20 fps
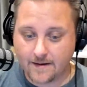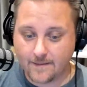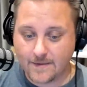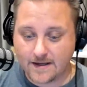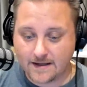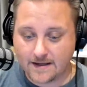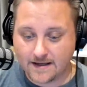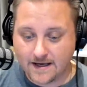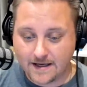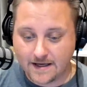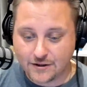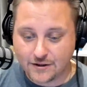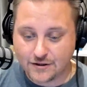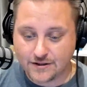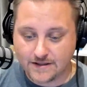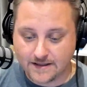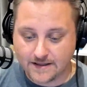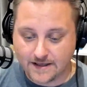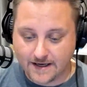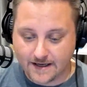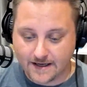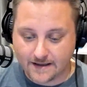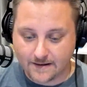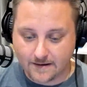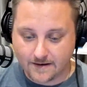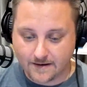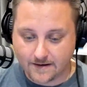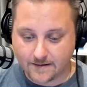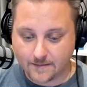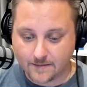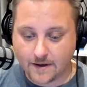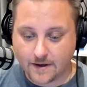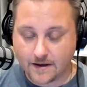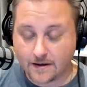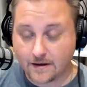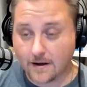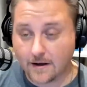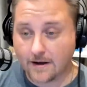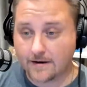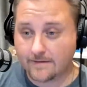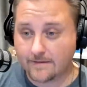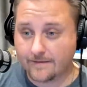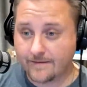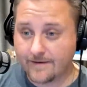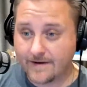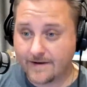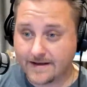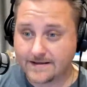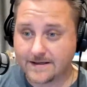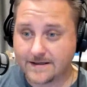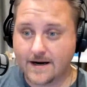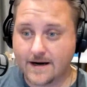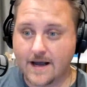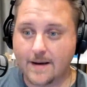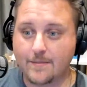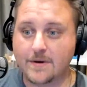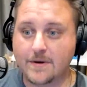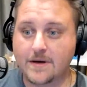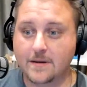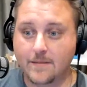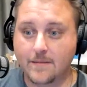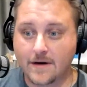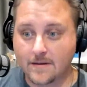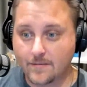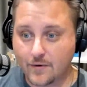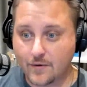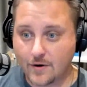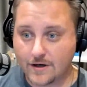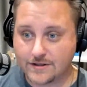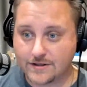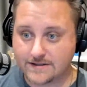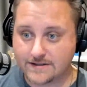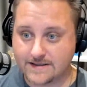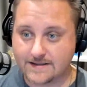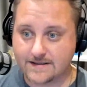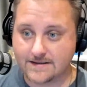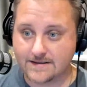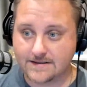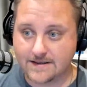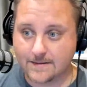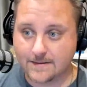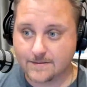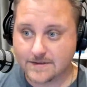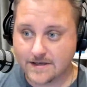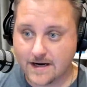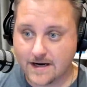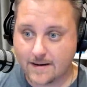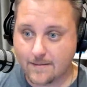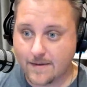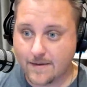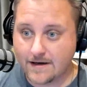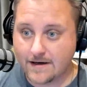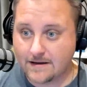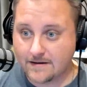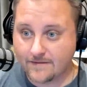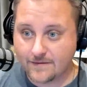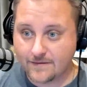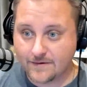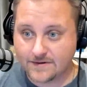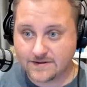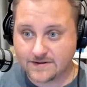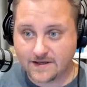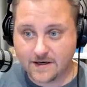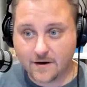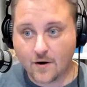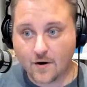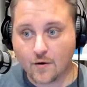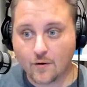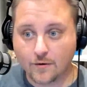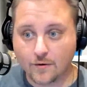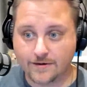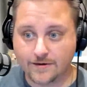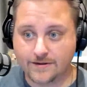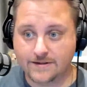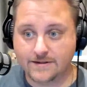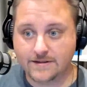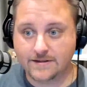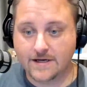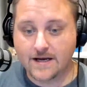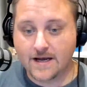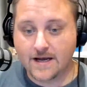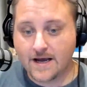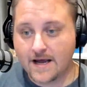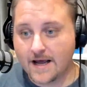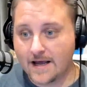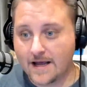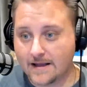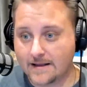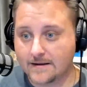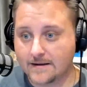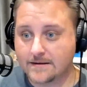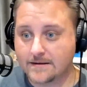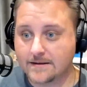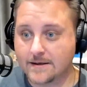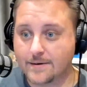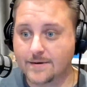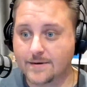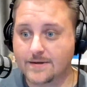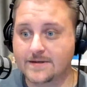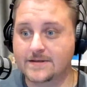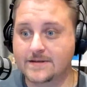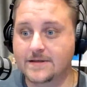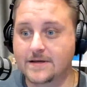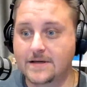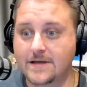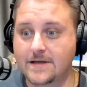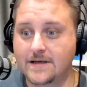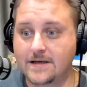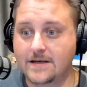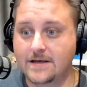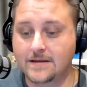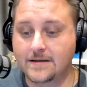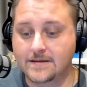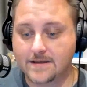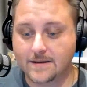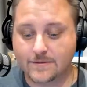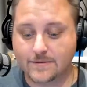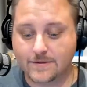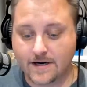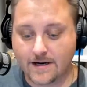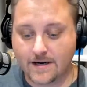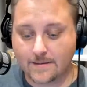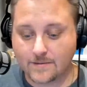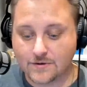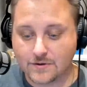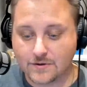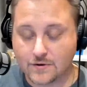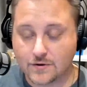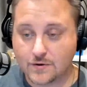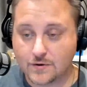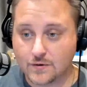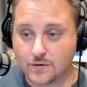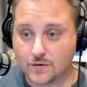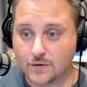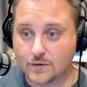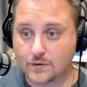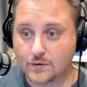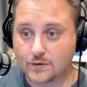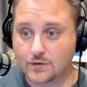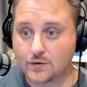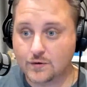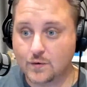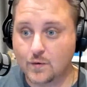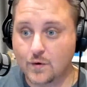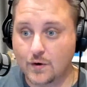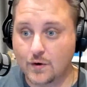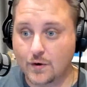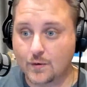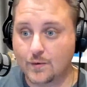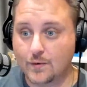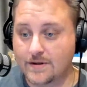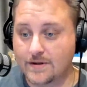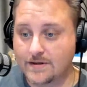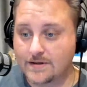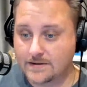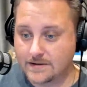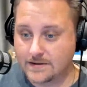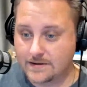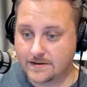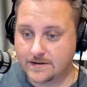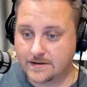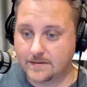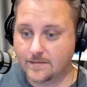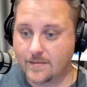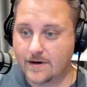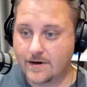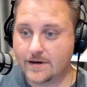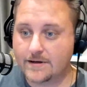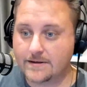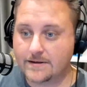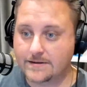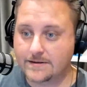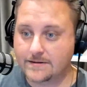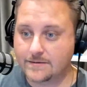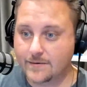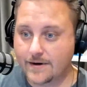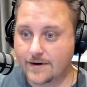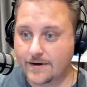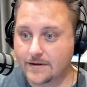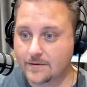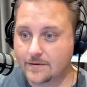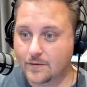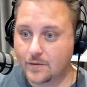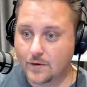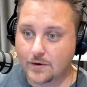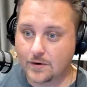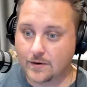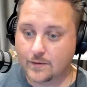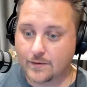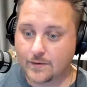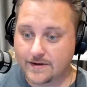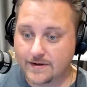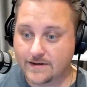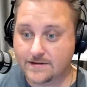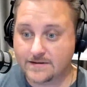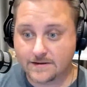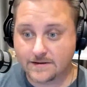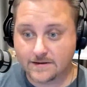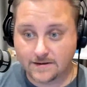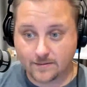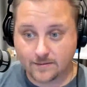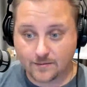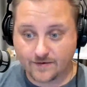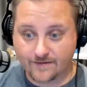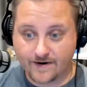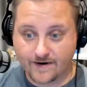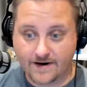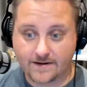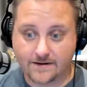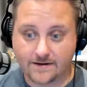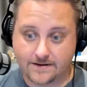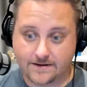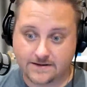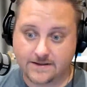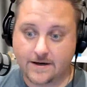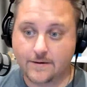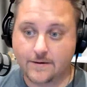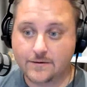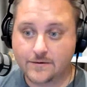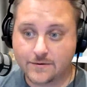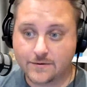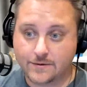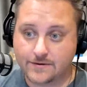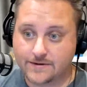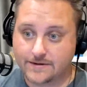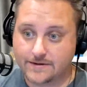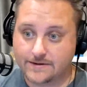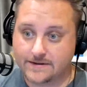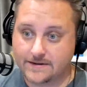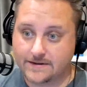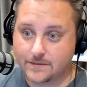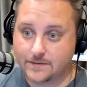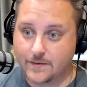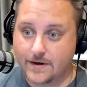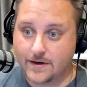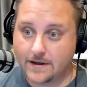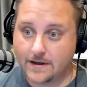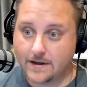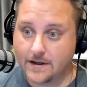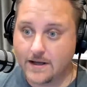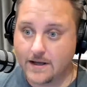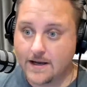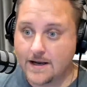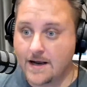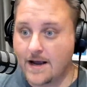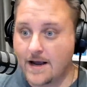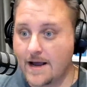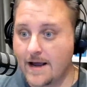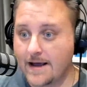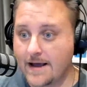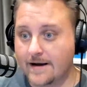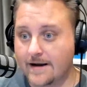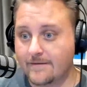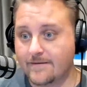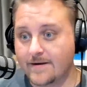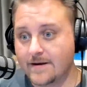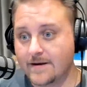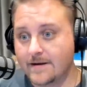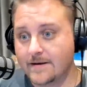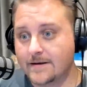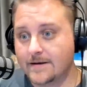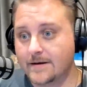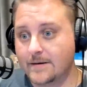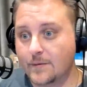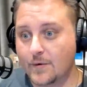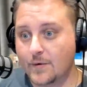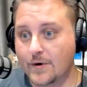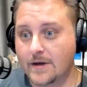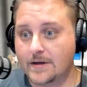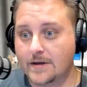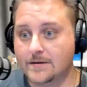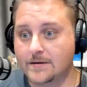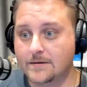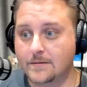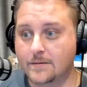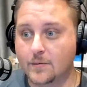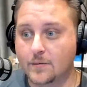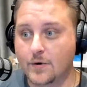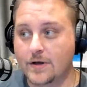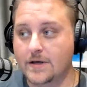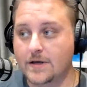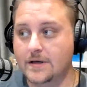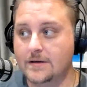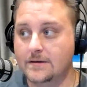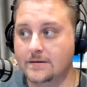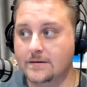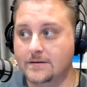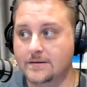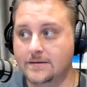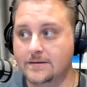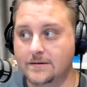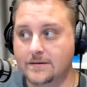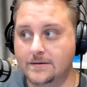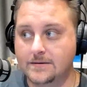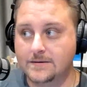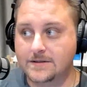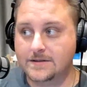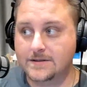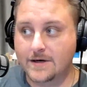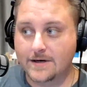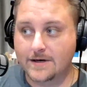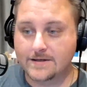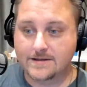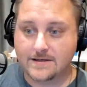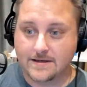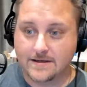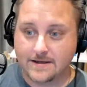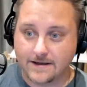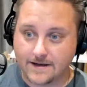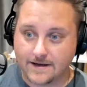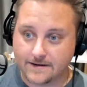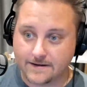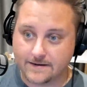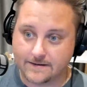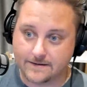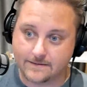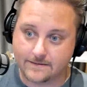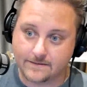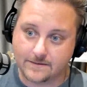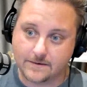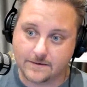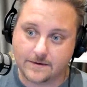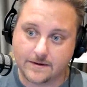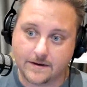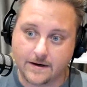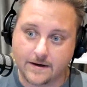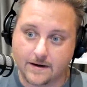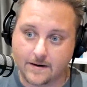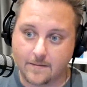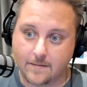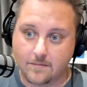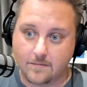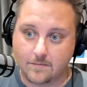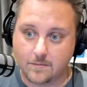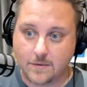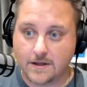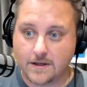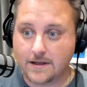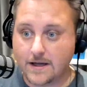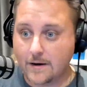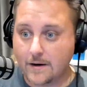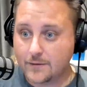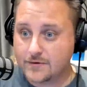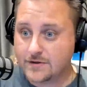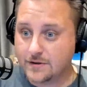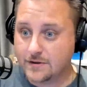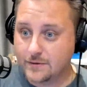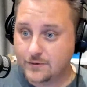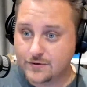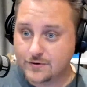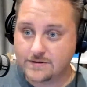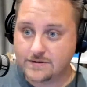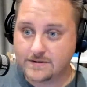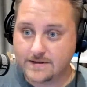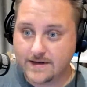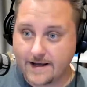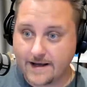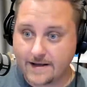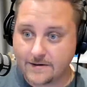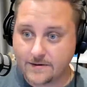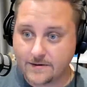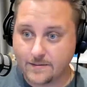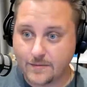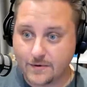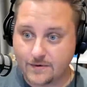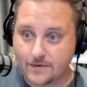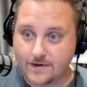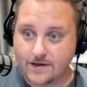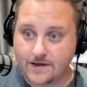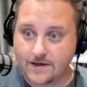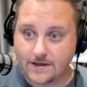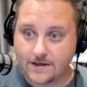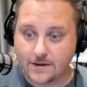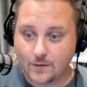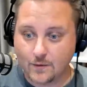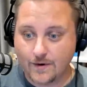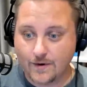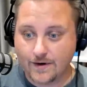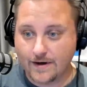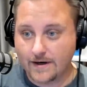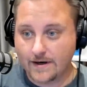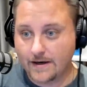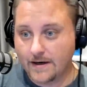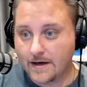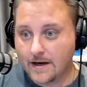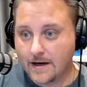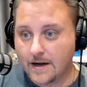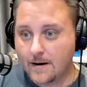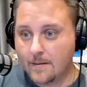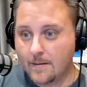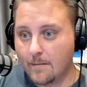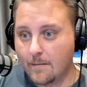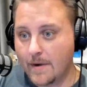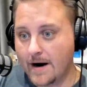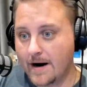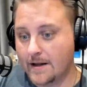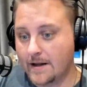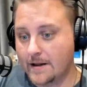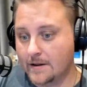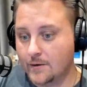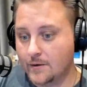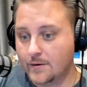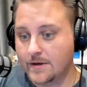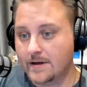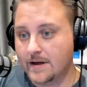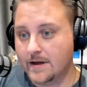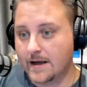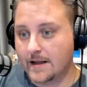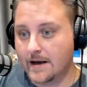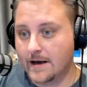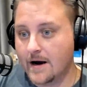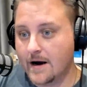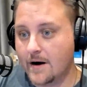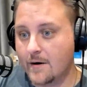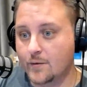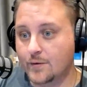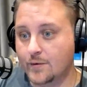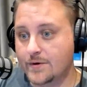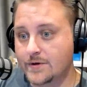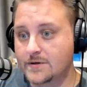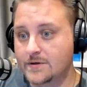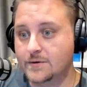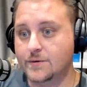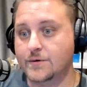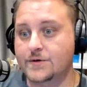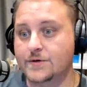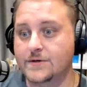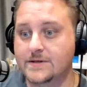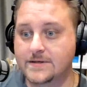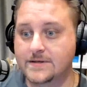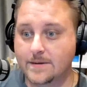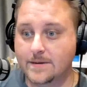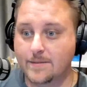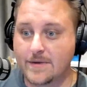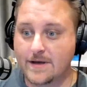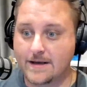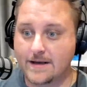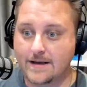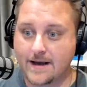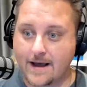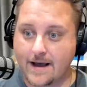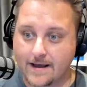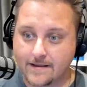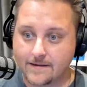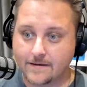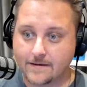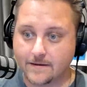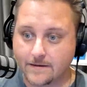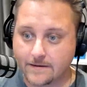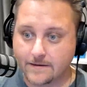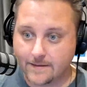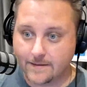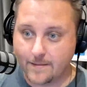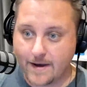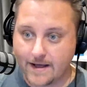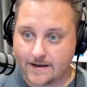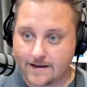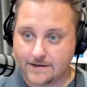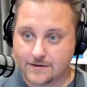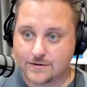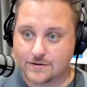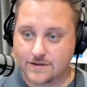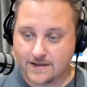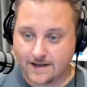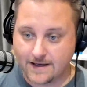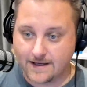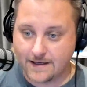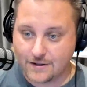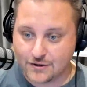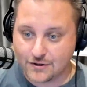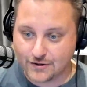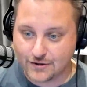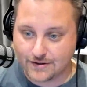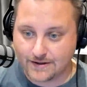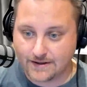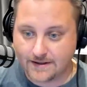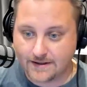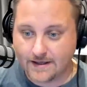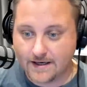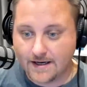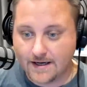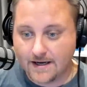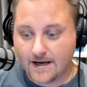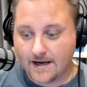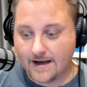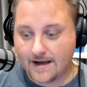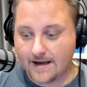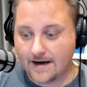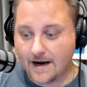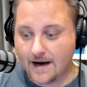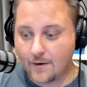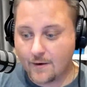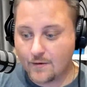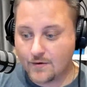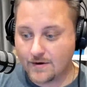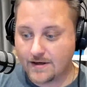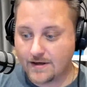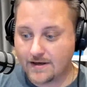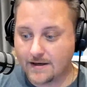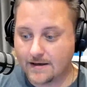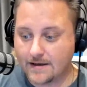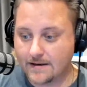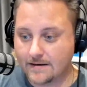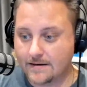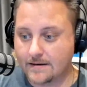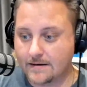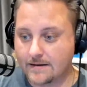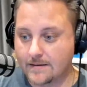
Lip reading: engaging, and a lot of things are happening, many projects at the same time, many different stakeholders, and there is the need sometimes to work with external partners, right? To work with external providers, outsourcers as well. And I think we can start seeing another cloud solutions attribute here, where by looking at how resources are being handled and managed in Azure, and how you can